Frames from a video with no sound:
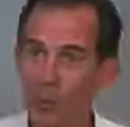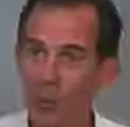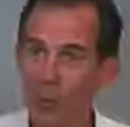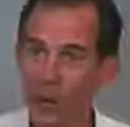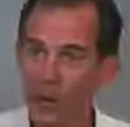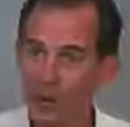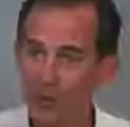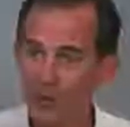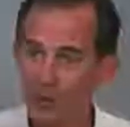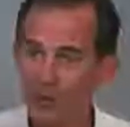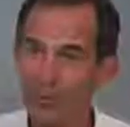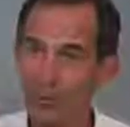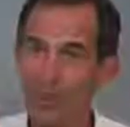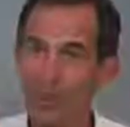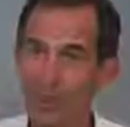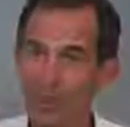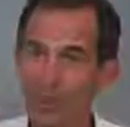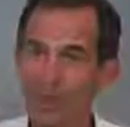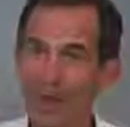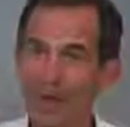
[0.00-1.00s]
awareness
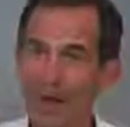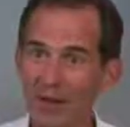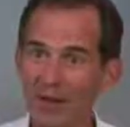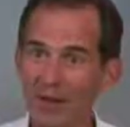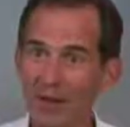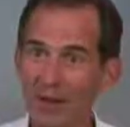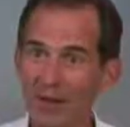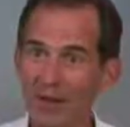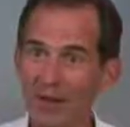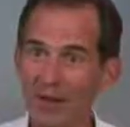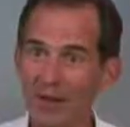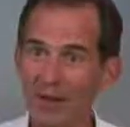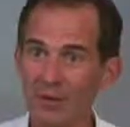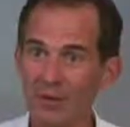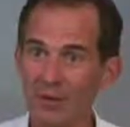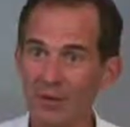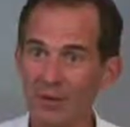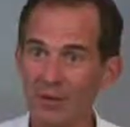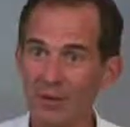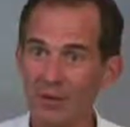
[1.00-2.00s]
with that
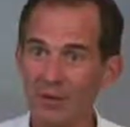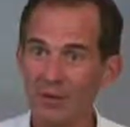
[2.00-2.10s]
object.